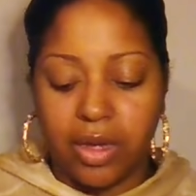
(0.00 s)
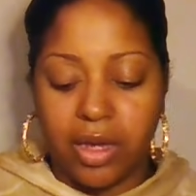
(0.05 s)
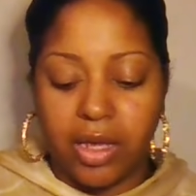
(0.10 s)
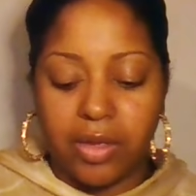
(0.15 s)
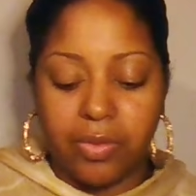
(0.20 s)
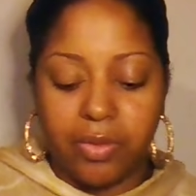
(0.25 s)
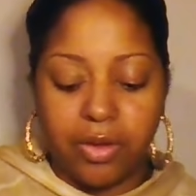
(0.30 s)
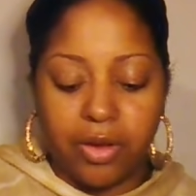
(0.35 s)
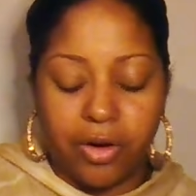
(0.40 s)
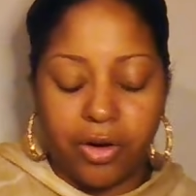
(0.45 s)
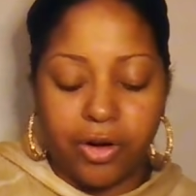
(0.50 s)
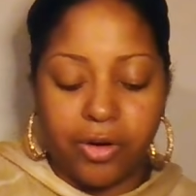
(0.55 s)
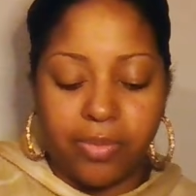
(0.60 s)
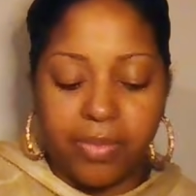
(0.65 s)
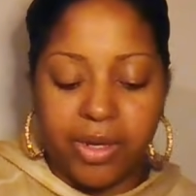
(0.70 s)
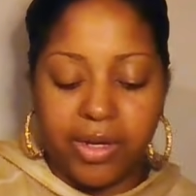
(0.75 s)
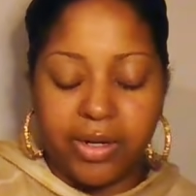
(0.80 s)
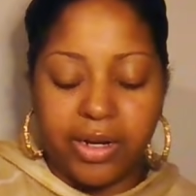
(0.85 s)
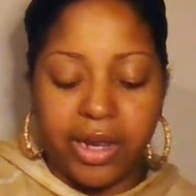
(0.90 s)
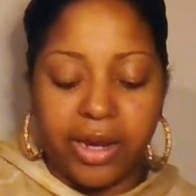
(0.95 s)
And the
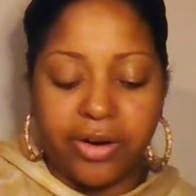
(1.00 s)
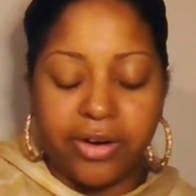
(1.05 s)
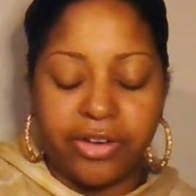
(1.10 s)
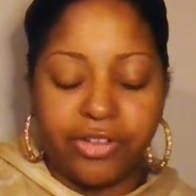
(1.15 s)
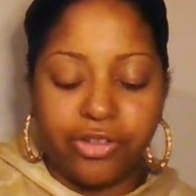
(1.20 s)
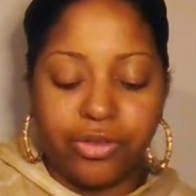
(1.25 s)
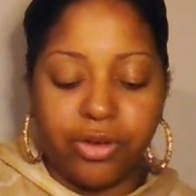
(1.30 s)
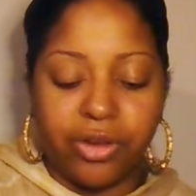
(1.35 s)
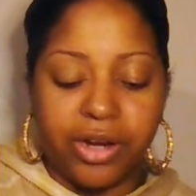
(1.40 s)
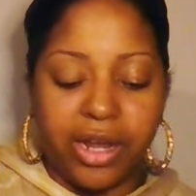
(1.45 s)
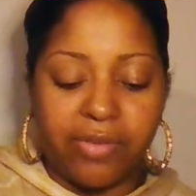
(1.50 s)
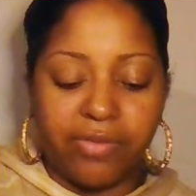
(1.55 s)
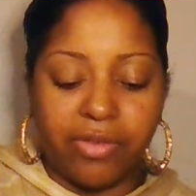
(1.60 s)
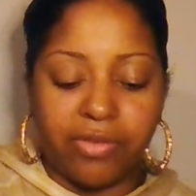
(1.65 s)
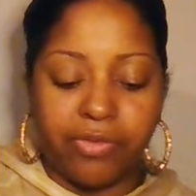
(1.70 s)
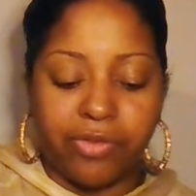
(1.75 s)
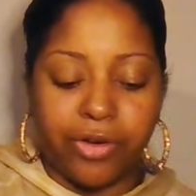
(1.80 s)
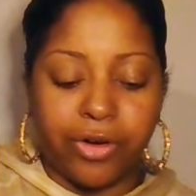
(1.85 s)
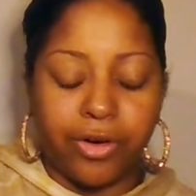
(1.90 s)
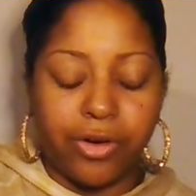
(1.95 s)
Hermit. Aries, you could have a
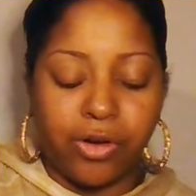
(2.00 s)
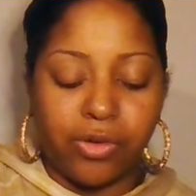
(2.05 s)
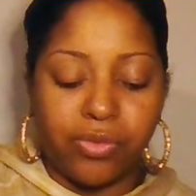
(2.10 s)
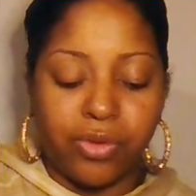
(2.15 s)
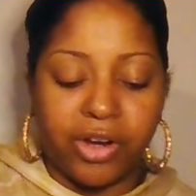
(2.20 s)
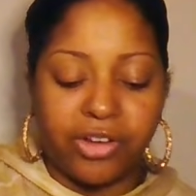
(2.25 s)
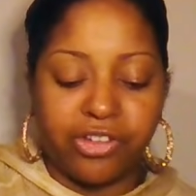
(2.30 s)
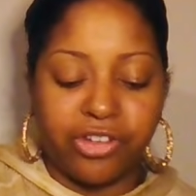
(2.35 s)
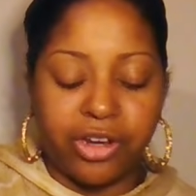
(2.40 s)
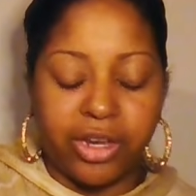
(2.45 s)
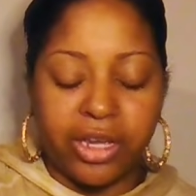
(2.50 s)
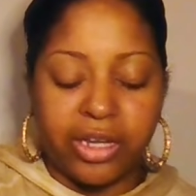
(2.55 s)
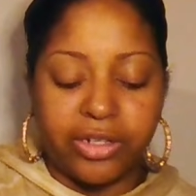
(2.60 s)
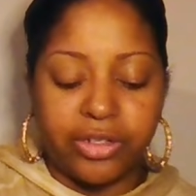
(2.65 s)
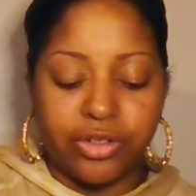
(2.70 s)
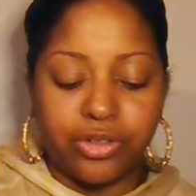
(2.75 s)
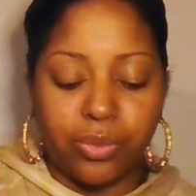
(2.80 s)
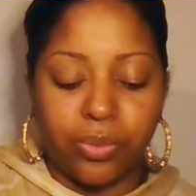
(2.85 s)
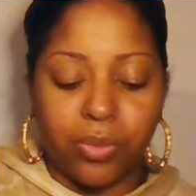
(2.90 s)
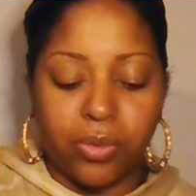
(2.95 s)
Virgo rushing in
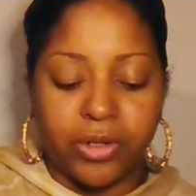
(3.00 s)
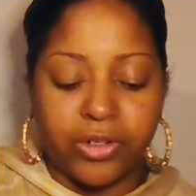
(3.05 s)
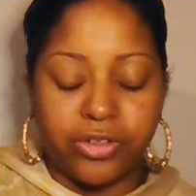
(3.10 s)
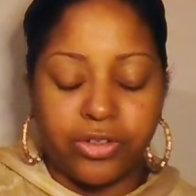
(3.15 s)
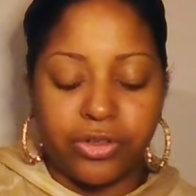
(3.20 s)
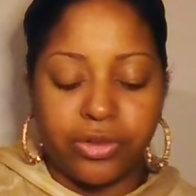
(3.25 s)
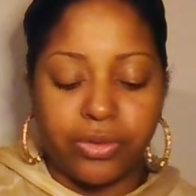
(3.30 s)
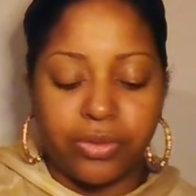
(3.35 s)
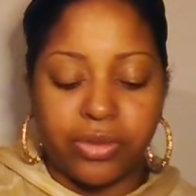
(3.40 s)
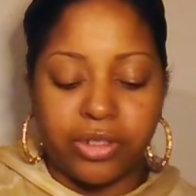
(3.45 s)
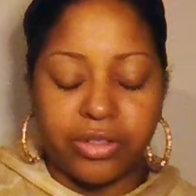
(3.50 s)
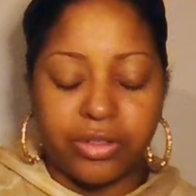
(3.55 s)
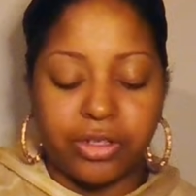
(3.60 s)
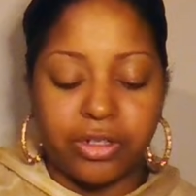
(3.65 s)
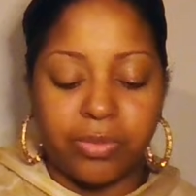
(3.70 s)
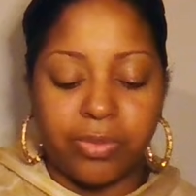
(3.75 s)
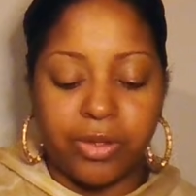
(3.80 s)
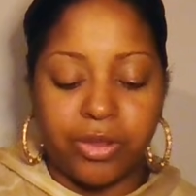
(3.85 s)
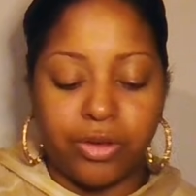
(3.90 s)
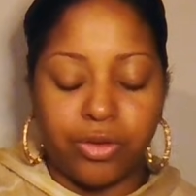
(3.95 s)
towards you. This
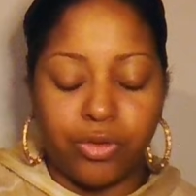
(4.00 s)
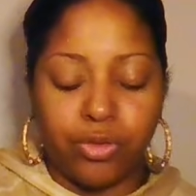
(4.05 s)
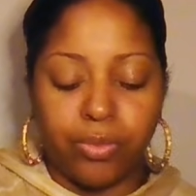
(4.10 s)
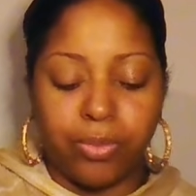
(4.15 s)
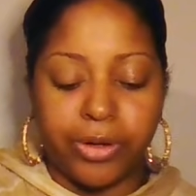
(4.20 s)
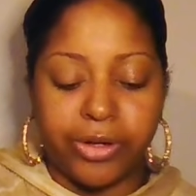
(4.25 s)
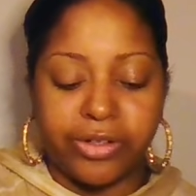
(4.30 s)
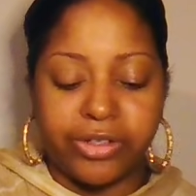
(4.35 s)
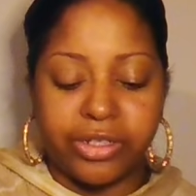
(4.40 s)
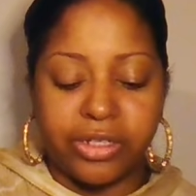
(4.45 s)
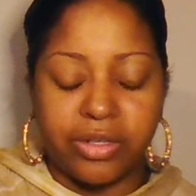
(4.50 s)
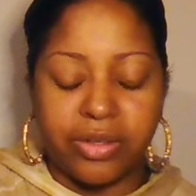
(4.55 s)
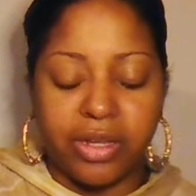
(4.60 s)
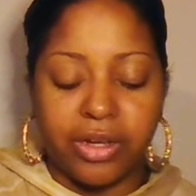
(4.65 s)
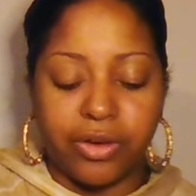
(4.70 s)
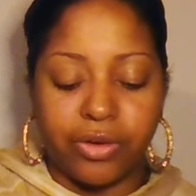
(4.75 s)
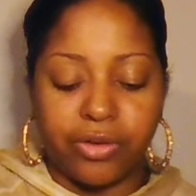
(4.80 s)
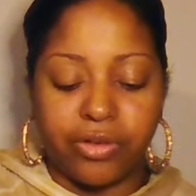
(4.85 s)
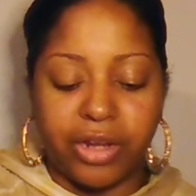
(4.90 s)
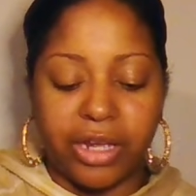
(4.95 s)
could be the new person
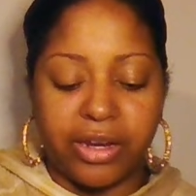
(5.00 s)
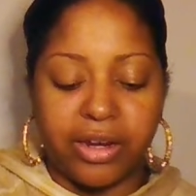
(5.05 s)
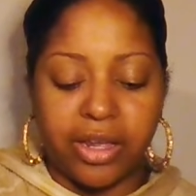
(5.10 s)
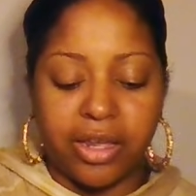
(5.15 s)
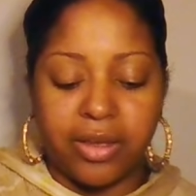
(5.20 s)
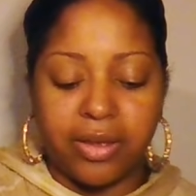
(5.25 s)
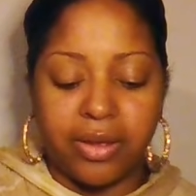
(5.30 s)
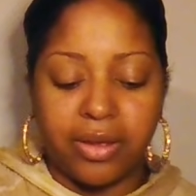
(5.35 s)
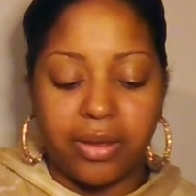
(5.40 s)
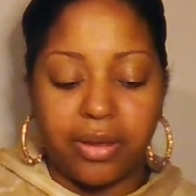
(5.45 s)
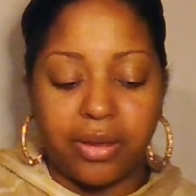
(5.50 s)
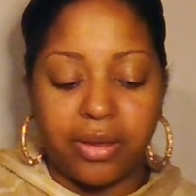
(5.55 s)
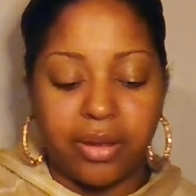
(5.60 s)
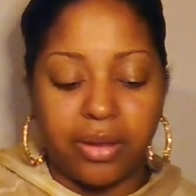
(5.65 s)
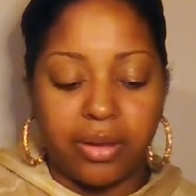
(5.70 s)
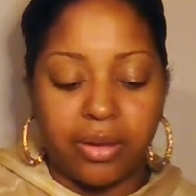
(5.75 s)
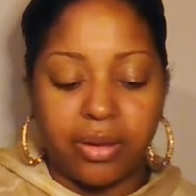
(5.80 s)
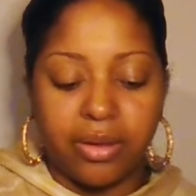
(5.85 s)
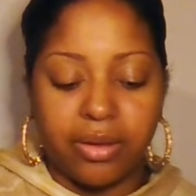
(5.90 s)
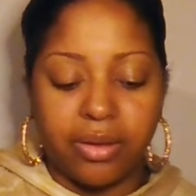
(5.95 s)
that you're dating.
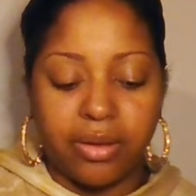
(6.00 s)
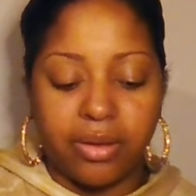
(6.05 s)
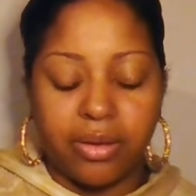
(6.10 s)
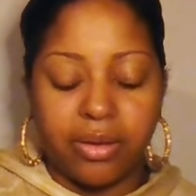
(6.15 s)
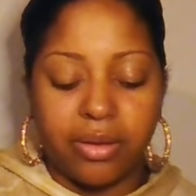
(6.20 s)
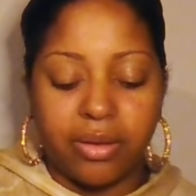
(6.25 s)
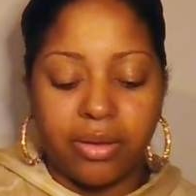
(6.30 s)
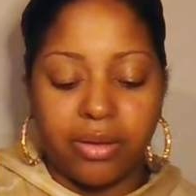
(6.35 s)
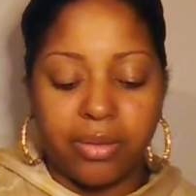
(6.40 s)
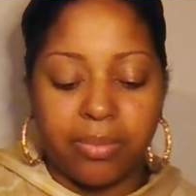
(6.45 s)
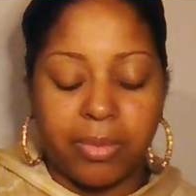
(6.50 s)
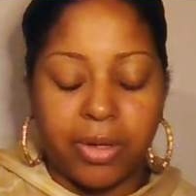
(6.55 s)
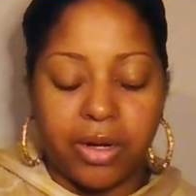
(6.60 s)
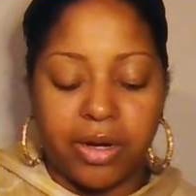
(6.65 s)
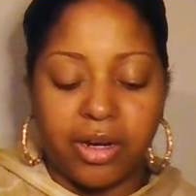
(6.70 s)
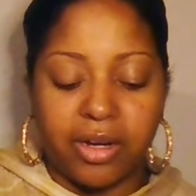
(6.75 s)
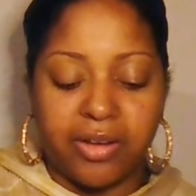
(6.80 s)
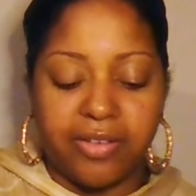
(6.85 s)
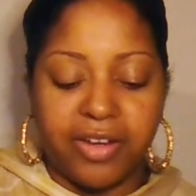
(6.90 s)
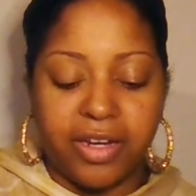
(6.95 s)

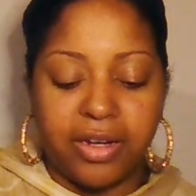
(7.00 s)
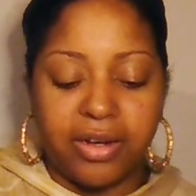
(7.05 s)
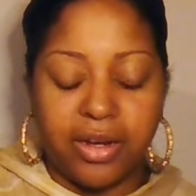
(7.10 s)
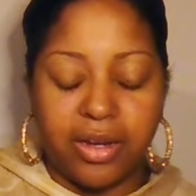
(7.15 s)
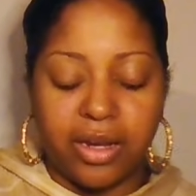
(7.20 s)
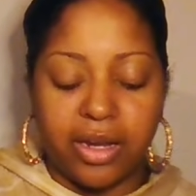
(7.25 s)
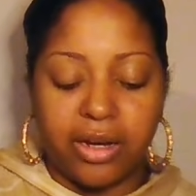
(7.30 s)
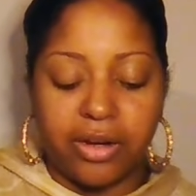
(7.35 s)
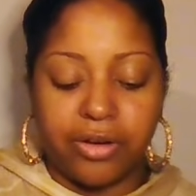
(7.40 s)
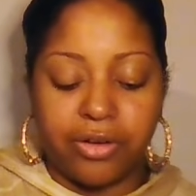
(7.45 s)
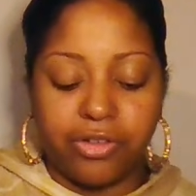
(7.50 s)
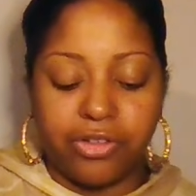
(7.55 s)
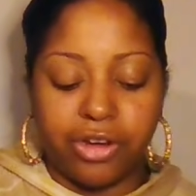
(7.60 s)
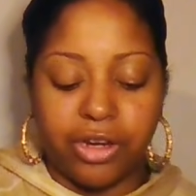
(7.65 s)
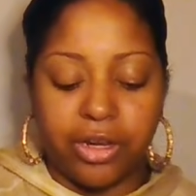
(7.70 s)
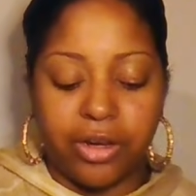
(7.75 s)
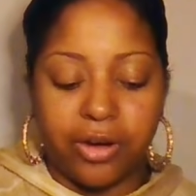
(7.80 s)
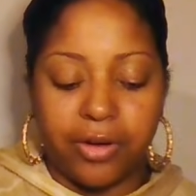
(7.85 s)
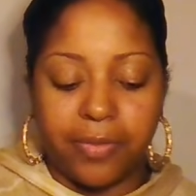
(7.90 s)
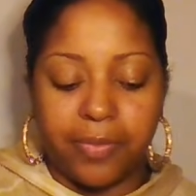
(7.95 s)
Getting a dating energy
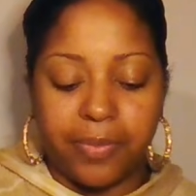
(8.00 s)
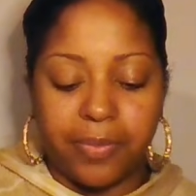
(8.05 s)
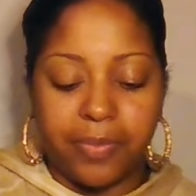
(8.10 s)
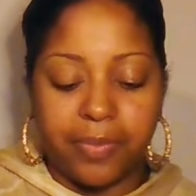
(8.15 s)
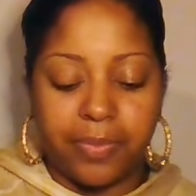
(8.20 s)
here.